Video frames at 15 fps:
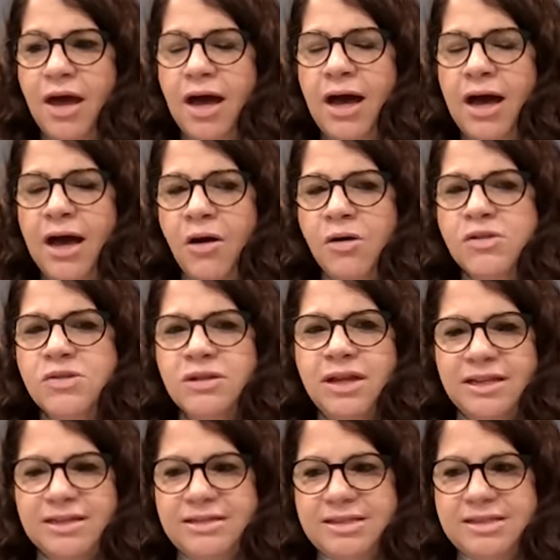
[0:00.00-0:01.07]
Also
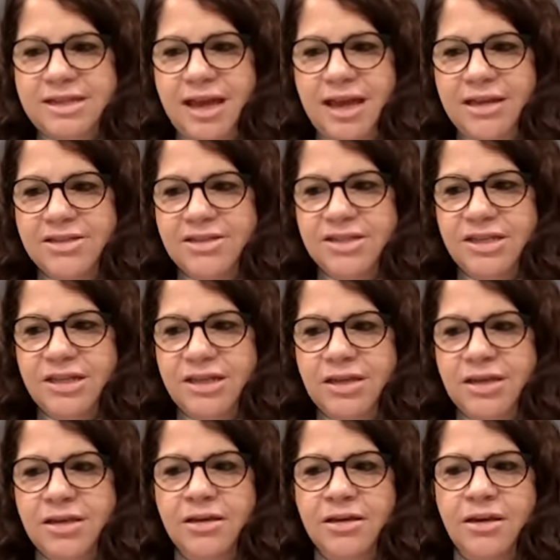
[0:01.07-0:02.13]
like
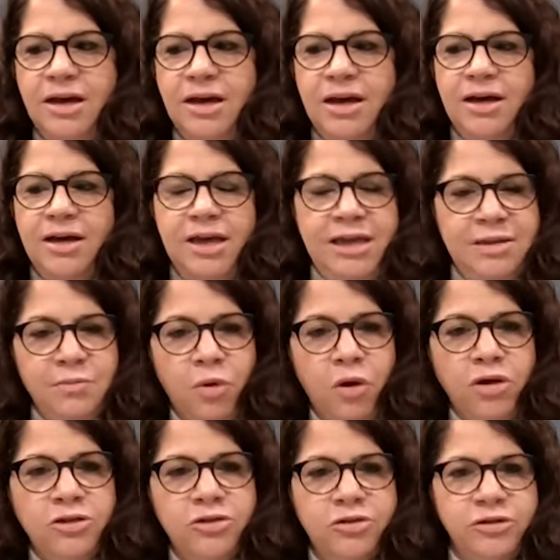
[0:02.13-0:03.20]
detecting and
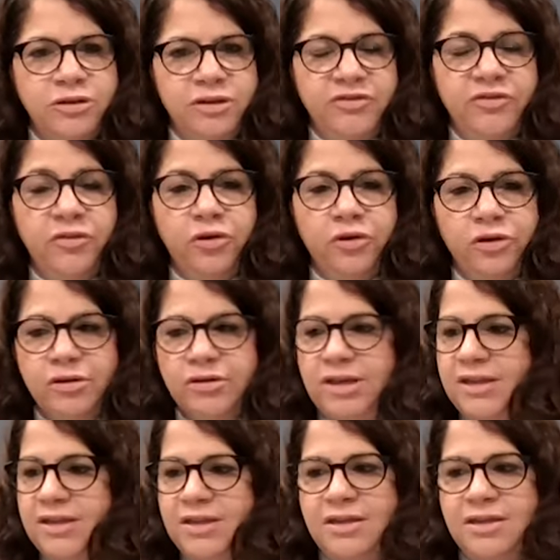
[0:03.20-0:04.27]
monitoring for
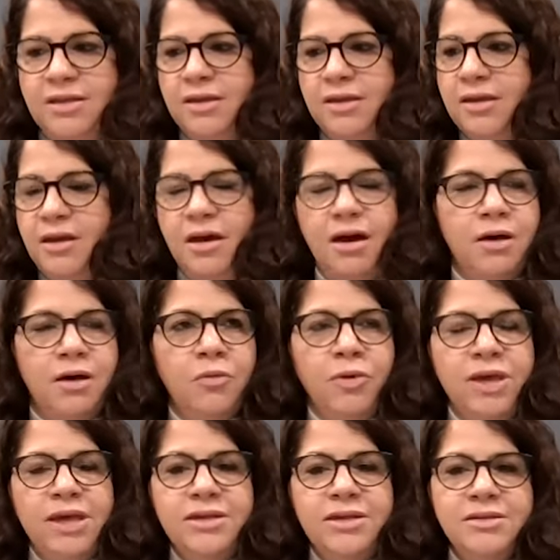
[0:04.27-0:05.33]
like
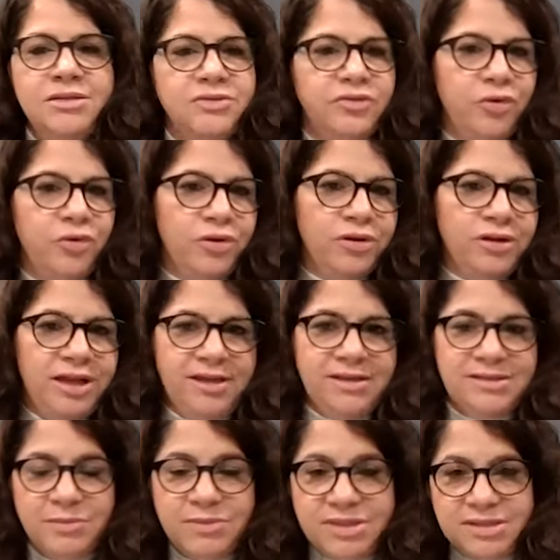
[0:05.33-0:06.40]
weeds, for like
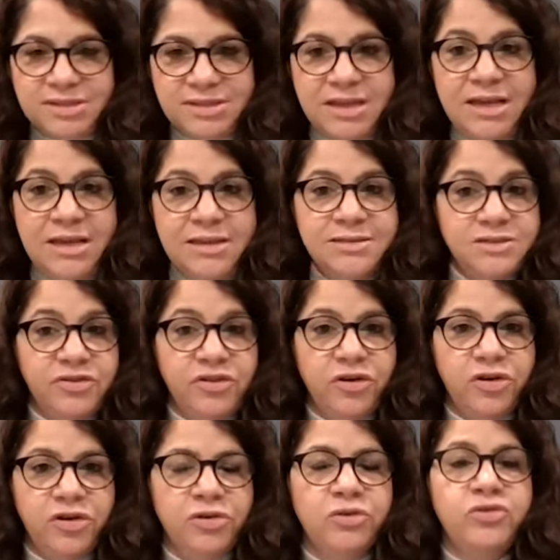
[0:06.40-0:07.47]
some diseases, for
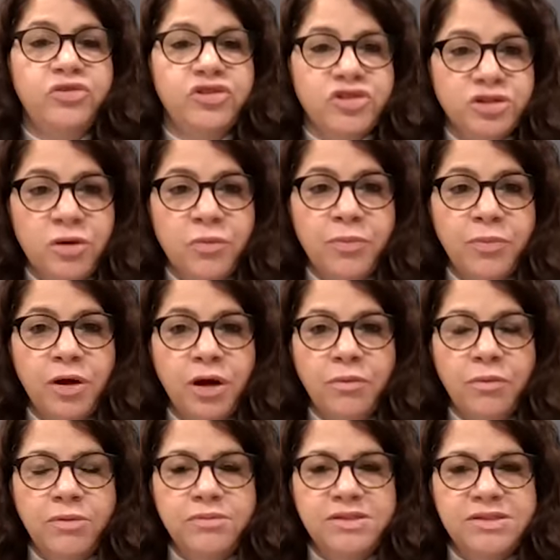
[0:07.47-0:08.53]
nutritional
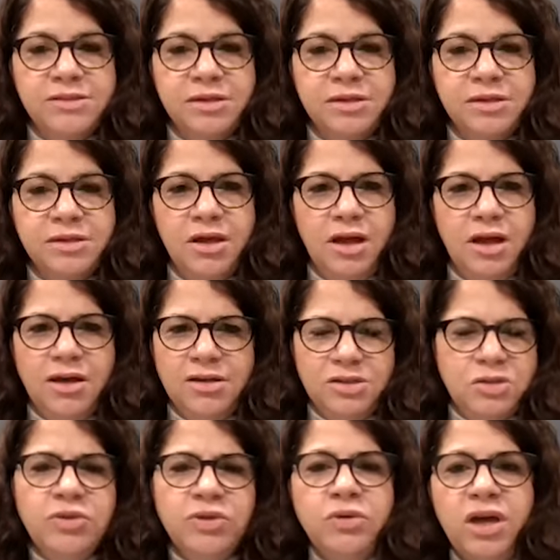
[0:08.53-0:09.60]
problems.
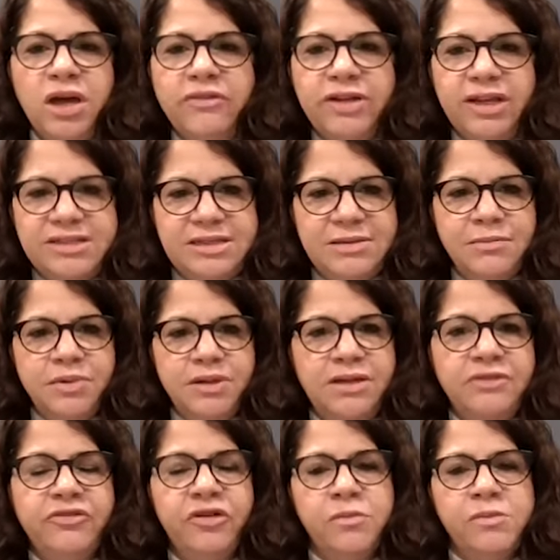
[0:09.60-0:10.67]
So we do have like some
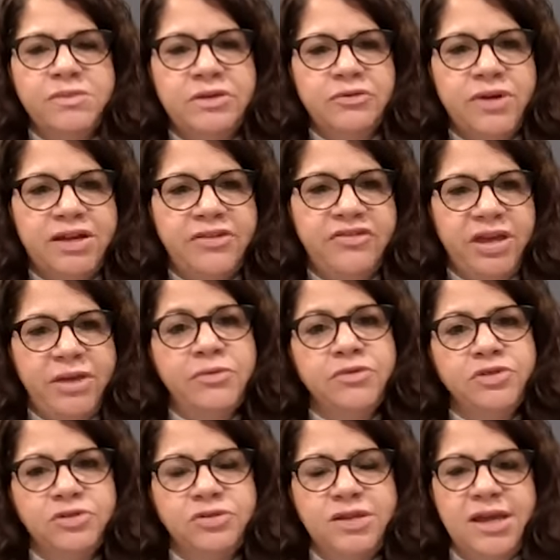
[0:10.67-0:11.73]
platforms already available
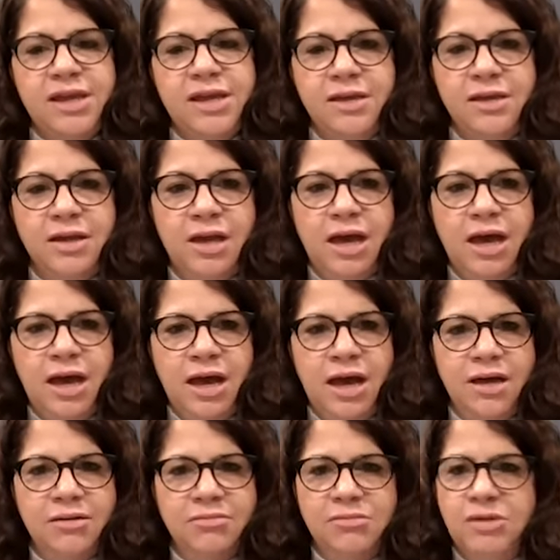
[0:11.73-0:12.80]
today,
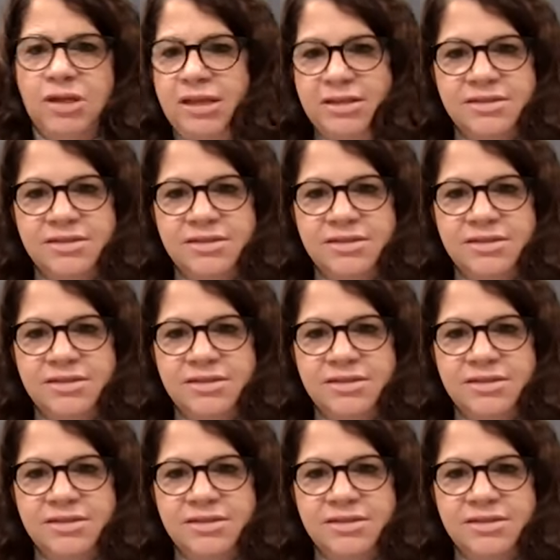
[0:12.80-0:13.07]
like